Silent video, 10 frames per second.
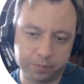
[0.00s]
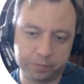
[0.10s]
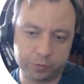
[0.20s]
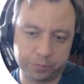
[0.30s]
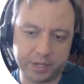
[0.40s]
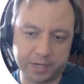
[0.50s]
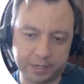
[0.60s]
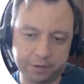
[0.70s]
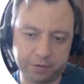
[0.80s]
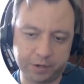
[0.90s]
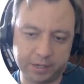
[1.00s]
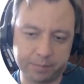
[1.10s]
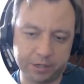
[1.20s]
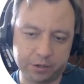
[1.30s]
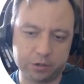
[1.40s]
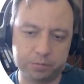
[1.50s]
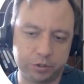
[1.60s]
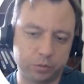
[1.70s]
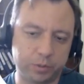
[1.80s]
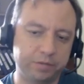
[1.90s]
to be an infrared emitter,
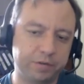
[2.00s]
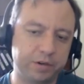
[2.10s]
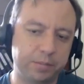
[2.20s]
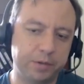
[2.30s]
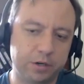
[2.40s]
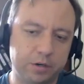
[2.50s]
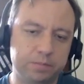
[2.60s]
short-wave infrared emitter,